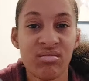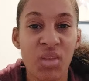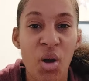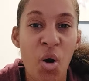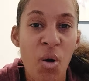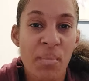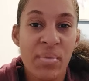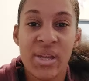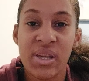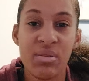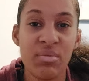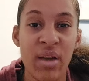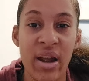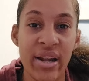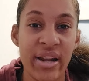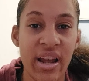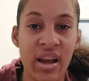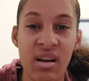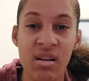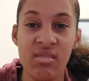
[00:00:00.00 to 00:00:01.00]
on me
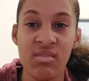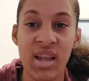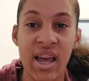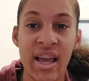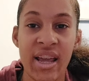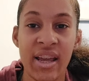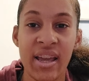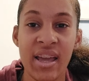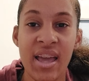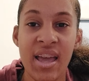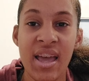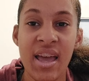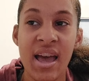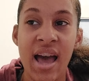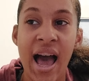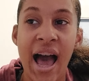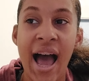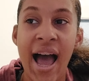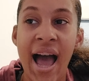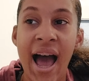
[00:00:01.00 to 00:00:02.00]
right now like
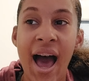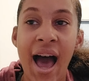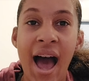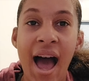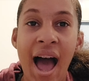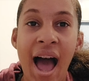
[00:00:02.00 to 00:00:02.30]
I,